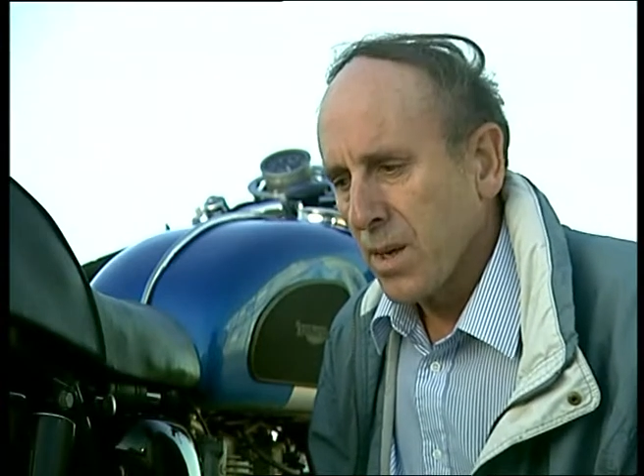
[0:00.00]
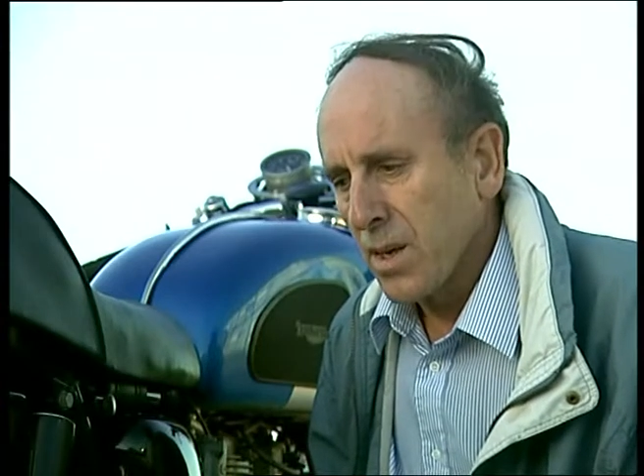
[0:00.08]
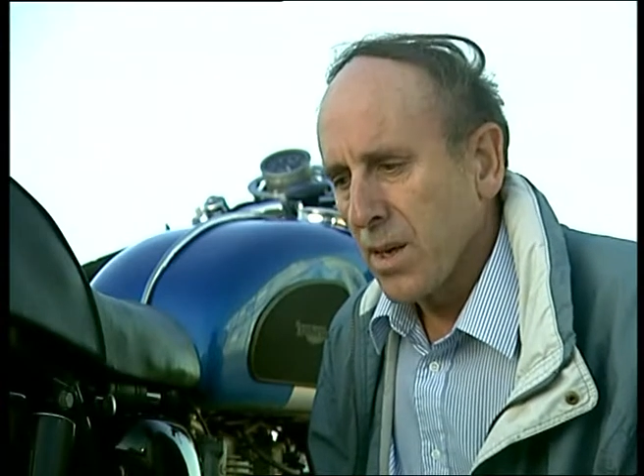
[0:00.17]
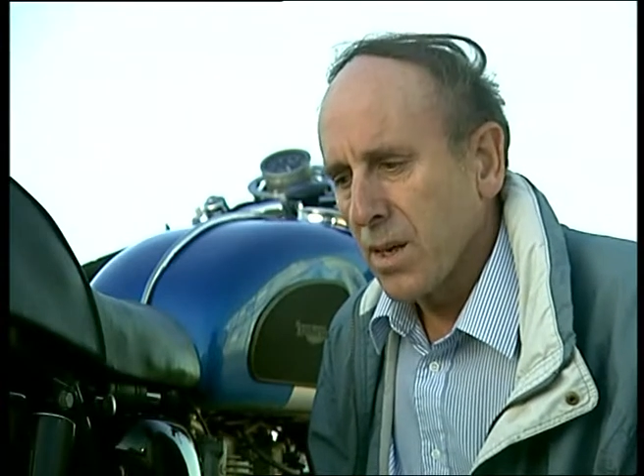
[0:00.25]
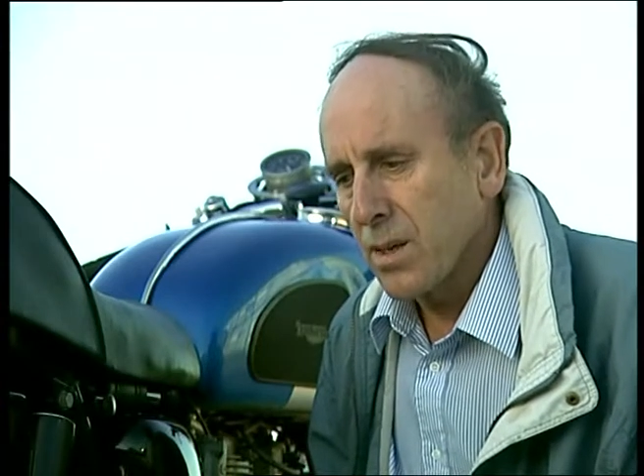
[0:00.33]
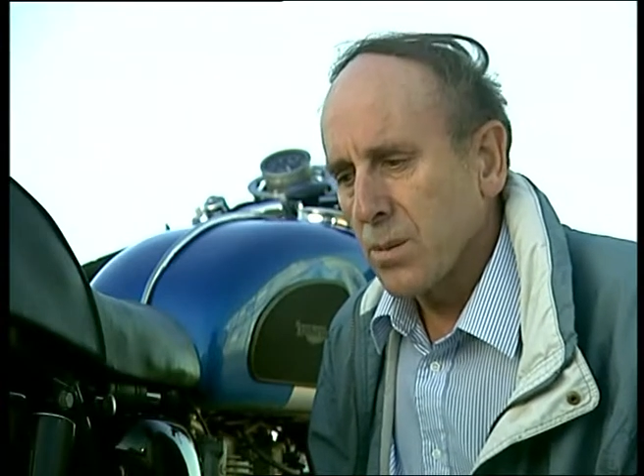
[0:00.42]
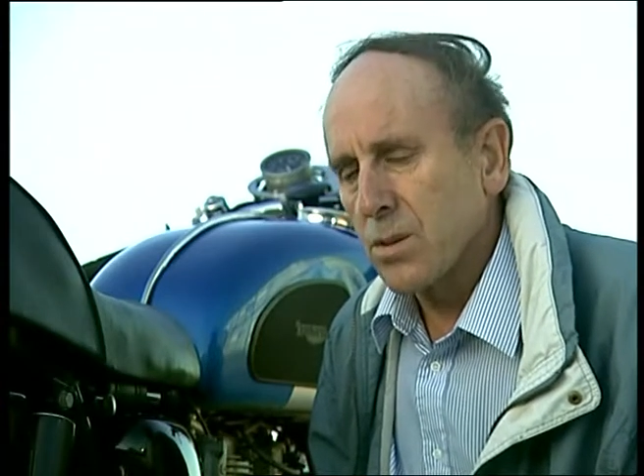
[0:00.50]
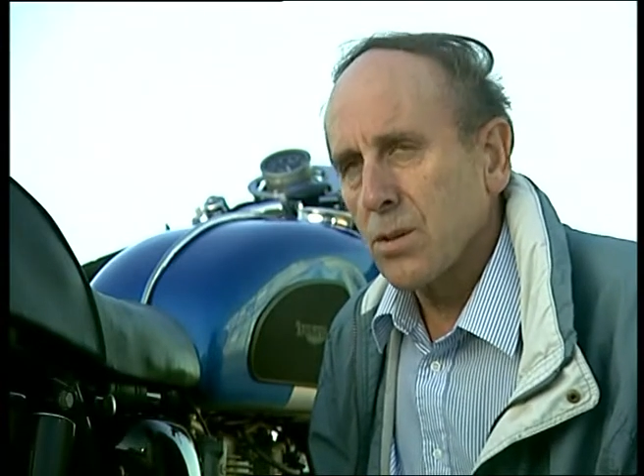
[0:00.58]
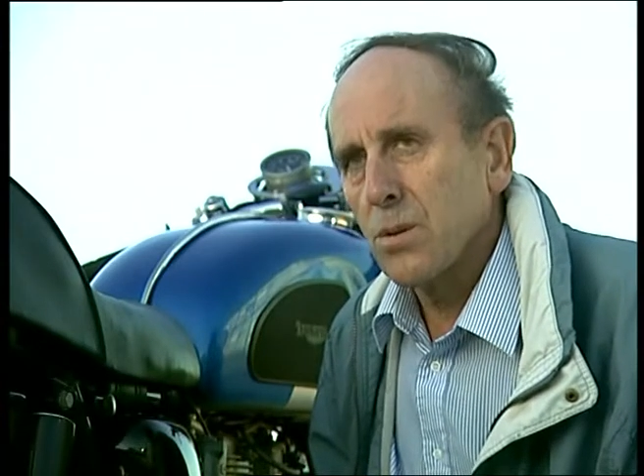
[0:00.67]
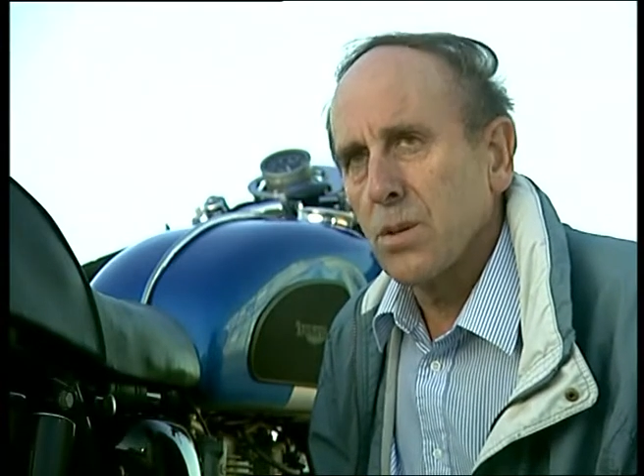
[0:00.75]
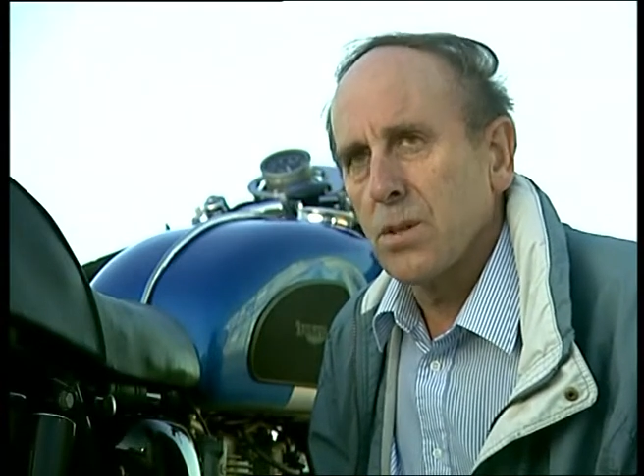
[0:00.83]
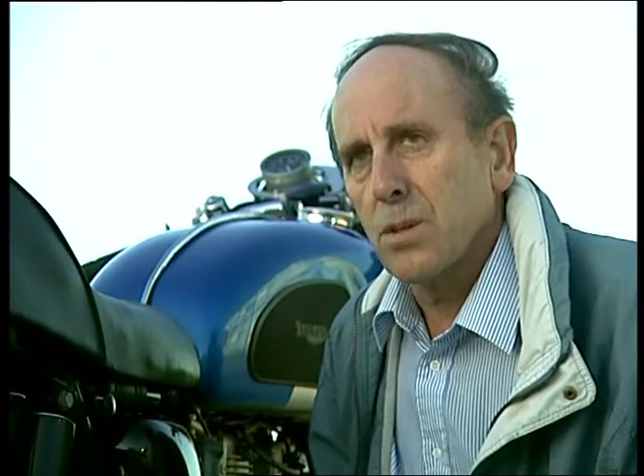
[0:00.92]
and it was
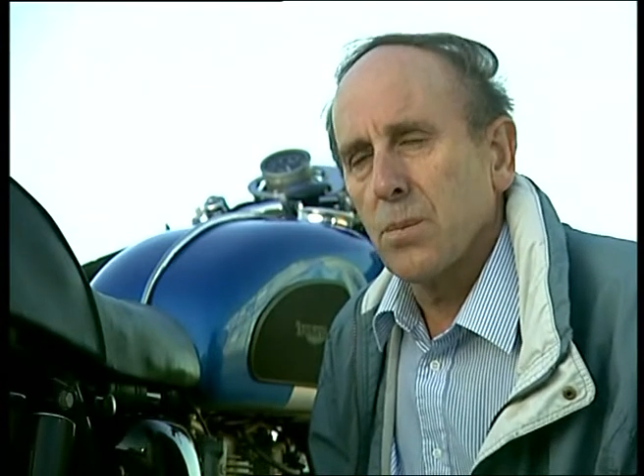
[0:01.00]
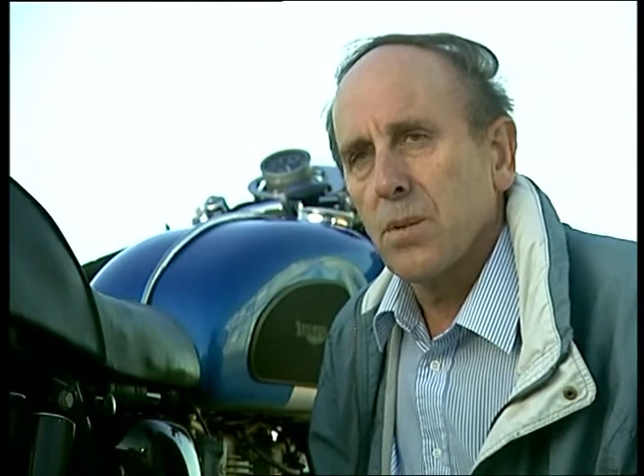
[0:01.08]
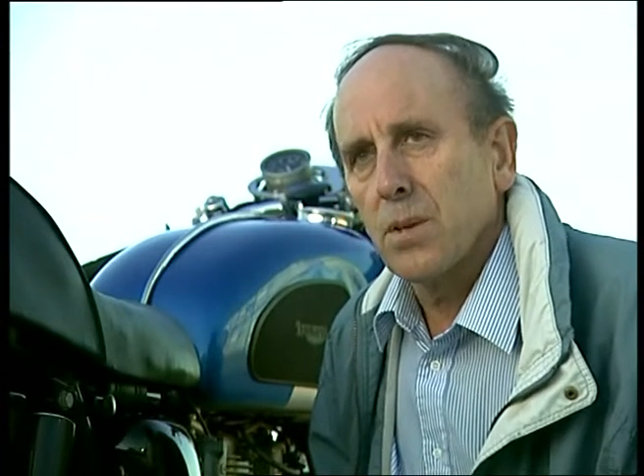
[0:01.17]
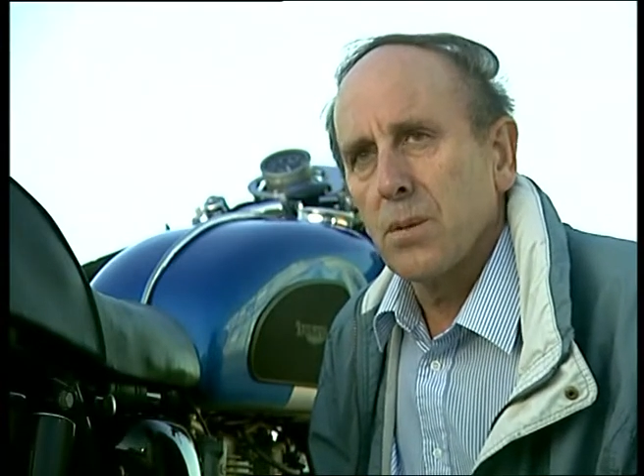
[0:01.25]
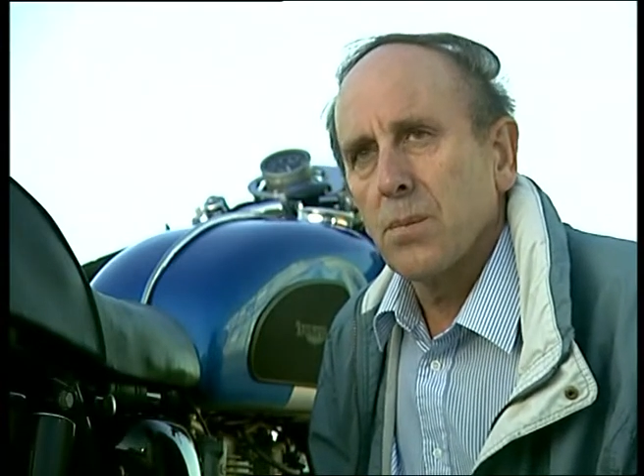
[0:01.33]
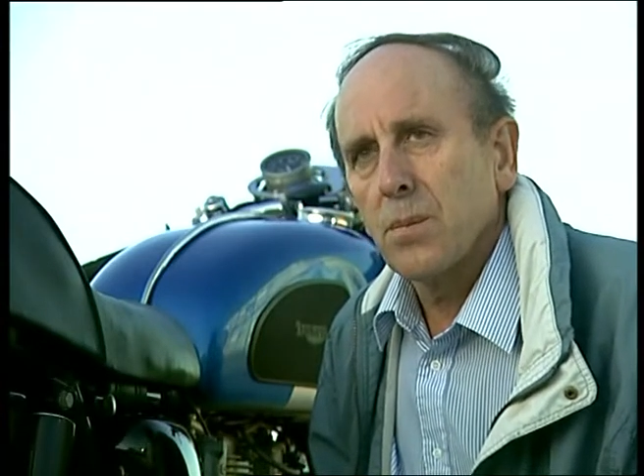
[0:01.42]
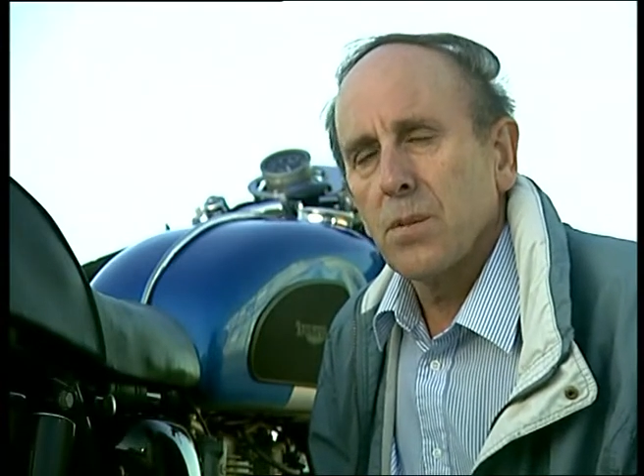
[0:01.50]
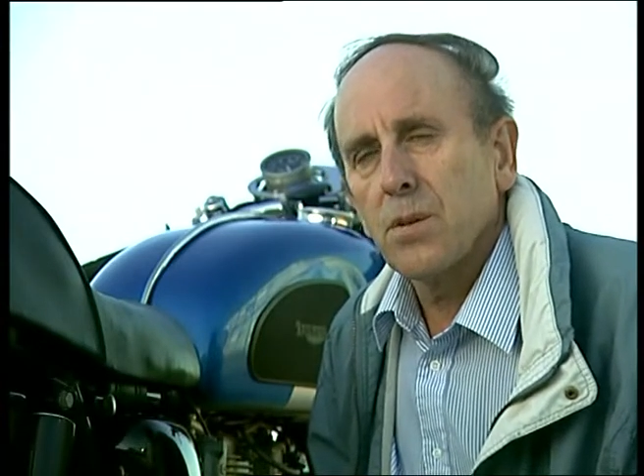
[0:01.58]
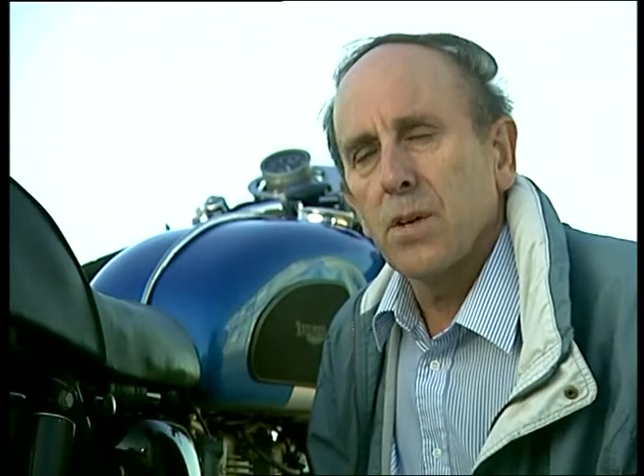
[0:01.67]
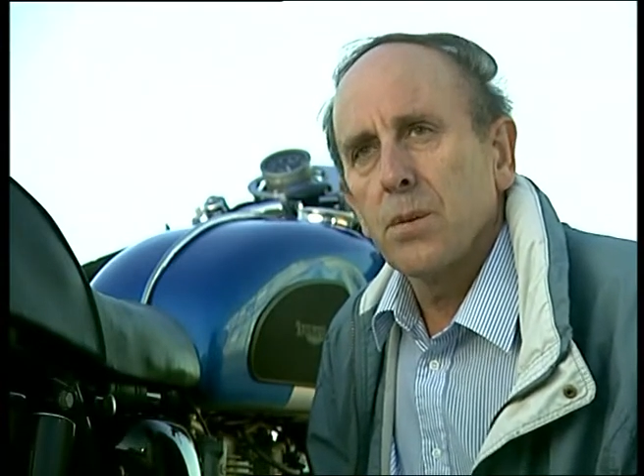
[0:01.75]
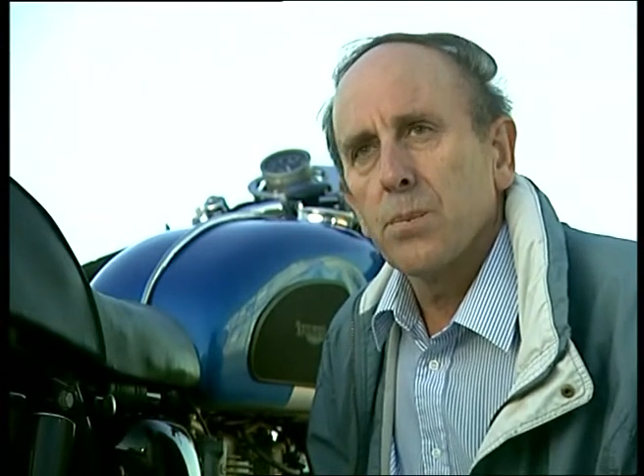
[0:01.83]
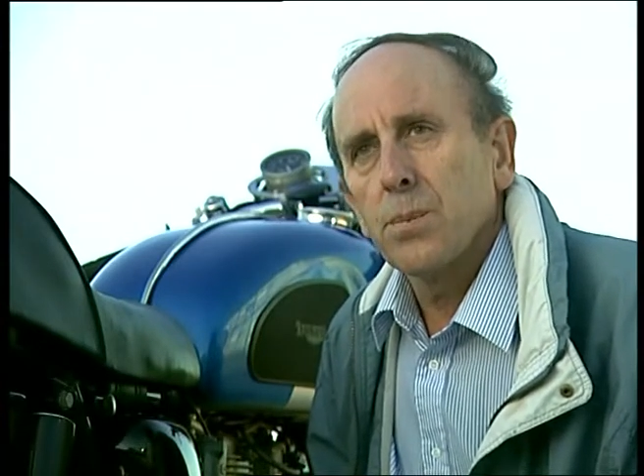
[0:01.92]
always a great